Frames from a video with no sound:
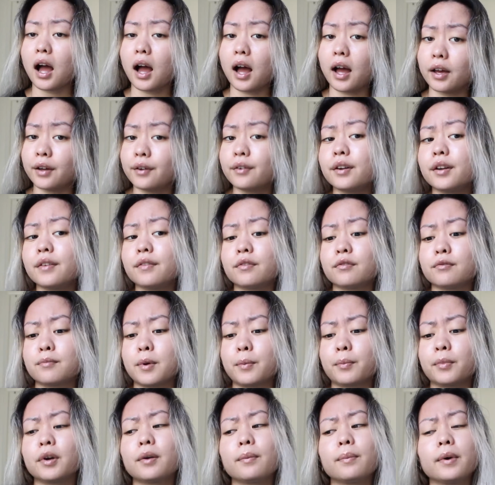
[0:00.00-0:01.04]
I don't even
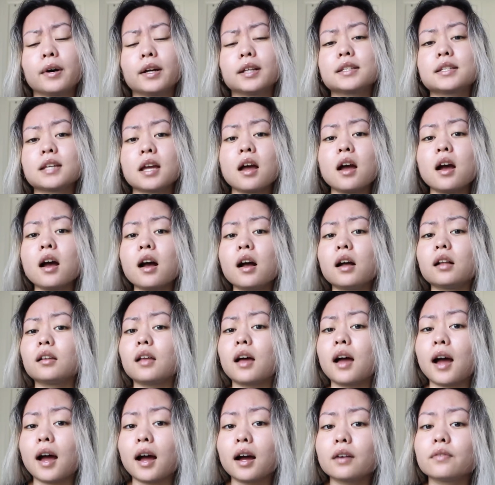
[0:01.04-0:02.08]
remember, but I'll
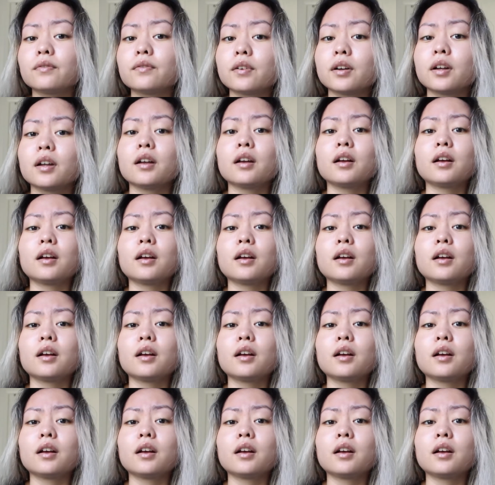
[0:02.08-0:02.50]
have